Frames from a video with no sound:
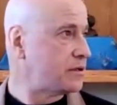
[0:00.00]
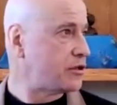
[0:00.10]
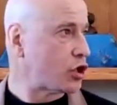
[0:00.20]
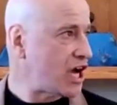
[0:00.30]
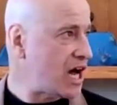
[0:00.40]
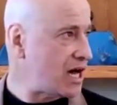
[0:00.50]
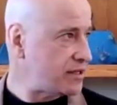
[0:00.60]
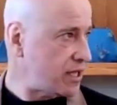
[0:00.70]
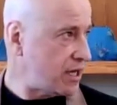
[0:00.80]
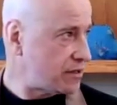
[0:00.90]
They're
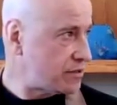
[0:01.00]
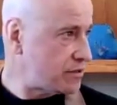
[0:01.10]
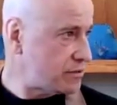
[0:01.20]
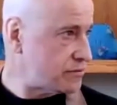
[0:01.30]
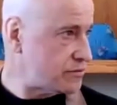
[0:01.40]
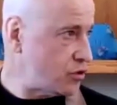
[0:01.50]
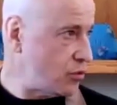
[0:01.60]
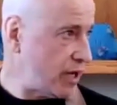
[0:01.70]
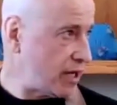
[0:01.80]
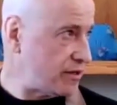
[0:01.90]
contact. So
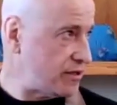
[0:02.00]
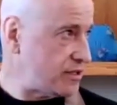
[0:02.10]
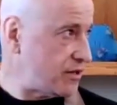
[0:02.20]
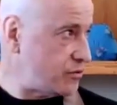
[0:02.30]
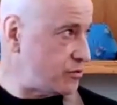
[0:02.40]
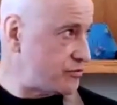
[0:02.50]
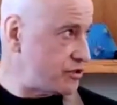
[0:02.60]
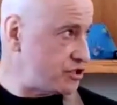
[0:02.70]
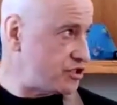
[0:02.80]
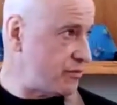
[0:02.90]
back to the dhatus for
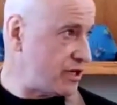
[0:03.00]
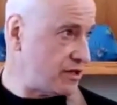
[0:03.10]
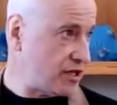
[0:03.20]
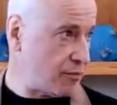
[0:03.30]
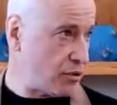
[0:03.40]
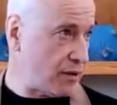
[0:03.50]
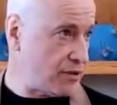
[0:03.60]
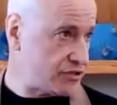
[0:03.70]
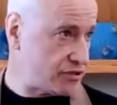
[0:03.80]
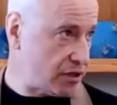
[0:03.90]
just a minute, and then I
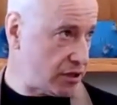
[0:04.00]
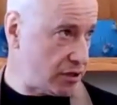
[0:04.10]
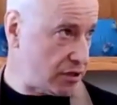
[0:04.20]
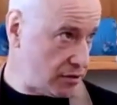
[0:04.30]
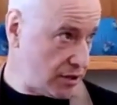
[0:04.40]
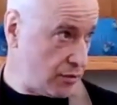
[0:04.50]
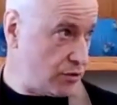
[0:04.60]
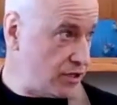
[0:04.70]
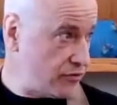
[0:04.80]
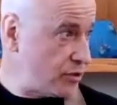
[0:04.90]
promise I
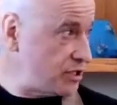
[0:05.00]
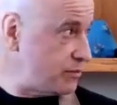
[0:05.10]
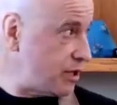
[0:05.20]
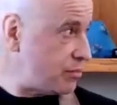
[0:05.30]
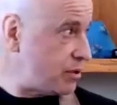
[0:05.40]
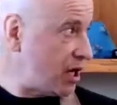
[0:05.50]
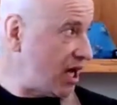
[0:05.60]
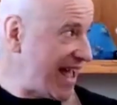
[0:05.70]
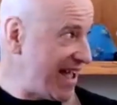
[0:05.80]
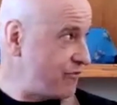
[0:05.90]
will never bring them up
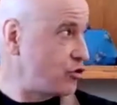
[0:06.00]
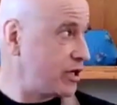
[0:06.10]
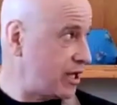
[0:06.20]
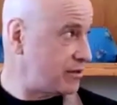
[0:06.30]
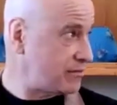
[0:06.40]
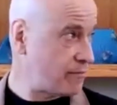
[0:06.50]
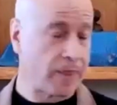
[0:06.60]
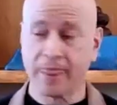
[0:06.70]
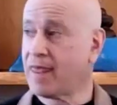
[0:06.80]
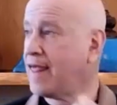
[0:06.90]
ever again.
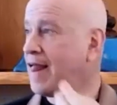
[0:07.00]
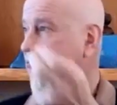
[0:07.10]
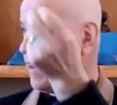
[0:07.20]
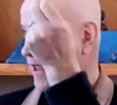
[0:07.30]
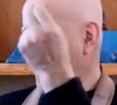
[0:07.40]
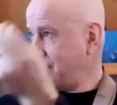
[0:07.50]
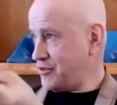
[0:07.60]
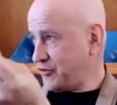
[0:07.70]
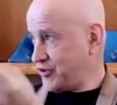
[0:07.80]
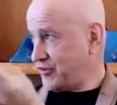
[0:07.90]

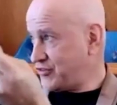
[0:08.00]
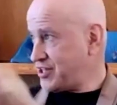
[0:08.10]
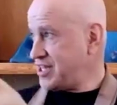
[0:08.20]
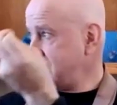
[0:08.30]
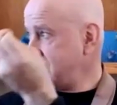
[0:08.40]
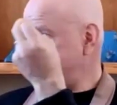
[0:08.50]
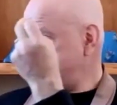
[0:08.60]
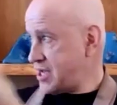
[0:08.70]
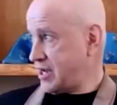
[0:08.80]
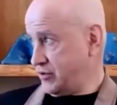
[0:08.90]
The
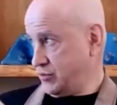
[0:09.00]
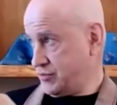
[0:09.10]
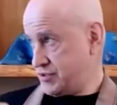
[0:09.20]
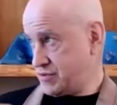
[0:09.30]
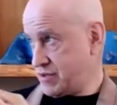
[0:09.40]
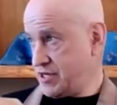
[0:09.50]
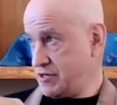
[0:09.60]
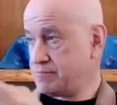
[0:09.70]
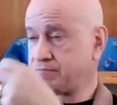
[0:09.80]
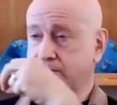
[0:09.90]
16 dhatus, right?
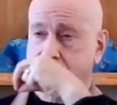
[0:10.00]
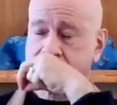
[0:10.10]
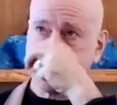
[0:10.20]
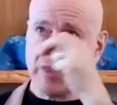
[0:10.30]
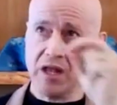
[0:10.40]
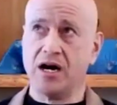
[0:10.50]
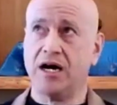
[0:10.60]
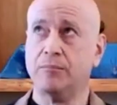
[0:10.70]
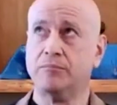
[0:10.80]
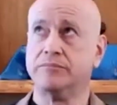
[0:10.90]

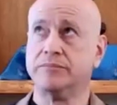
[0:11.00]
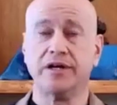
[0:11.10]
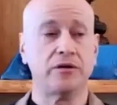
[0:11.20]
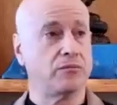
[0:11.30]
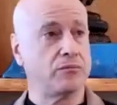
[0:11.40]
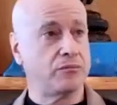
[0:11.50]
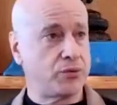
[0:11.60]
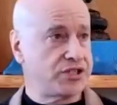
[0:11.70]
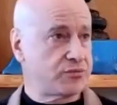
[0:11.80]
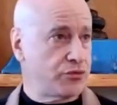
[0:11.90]
In
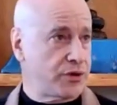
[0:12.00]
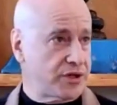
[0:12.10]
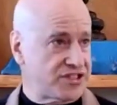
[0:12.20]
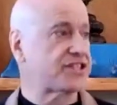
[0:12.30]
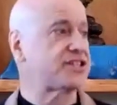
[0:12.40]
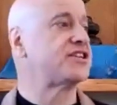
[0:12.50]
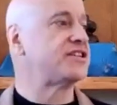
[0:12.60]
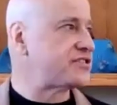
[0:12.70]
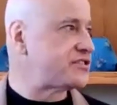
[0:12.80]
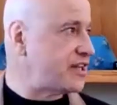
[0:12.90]
Buddhism, there are 6
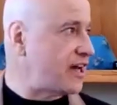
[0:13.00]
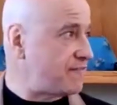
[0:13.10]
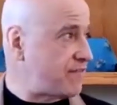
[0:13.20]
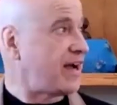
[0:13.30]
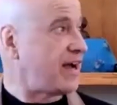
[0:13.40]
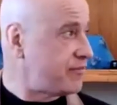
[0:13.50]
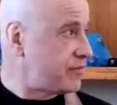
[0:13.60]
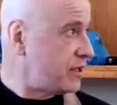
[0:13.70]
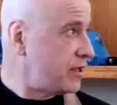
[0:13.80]
senses and not 5.